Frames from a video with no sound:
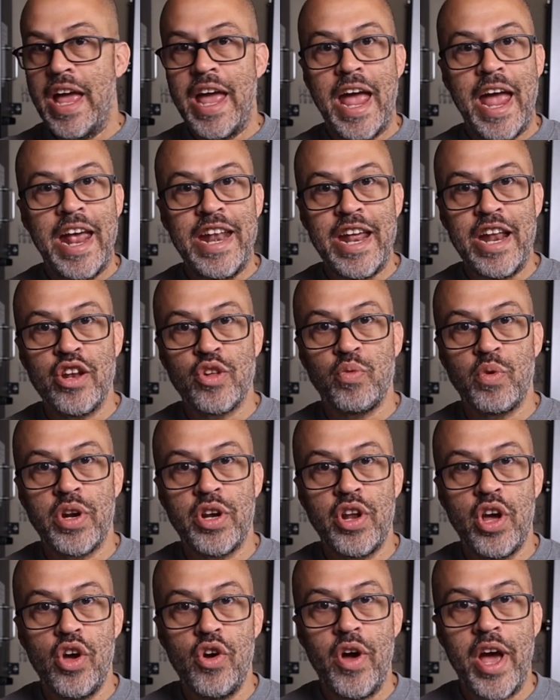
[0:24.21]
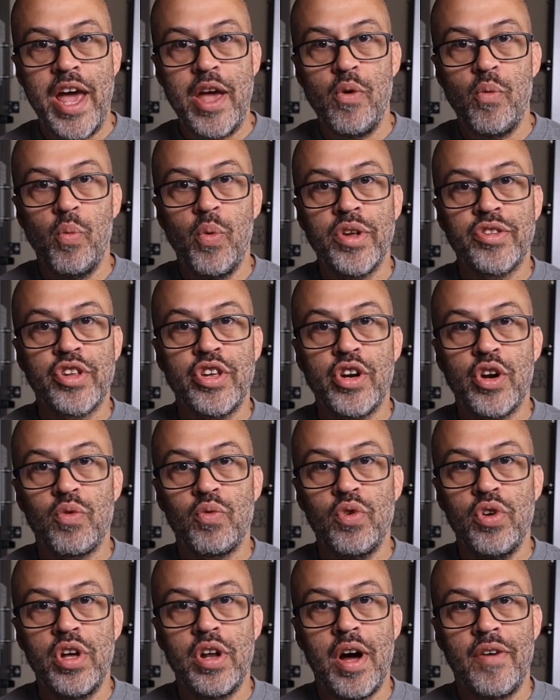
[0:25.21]
and they just want to know, hey, what's going to
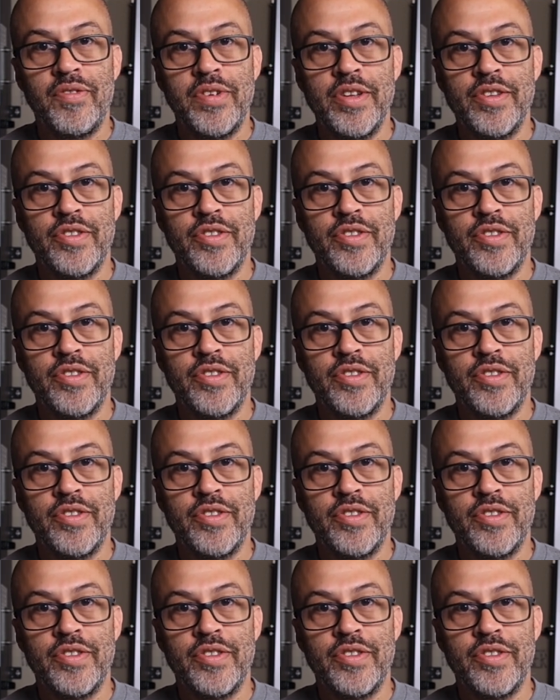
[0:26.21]
run off this